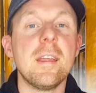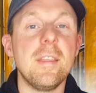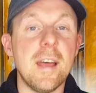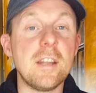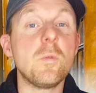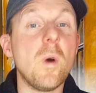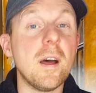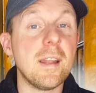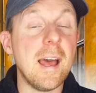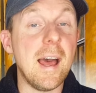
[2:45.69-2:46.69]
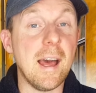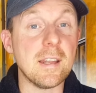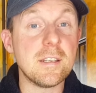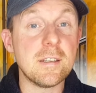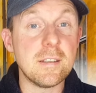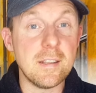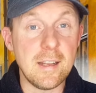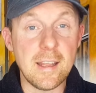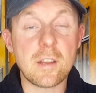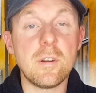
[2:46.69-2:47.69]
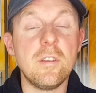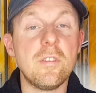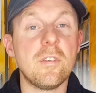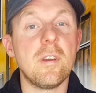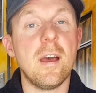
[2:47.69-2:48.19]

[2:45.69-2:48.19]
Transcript: That one had licorice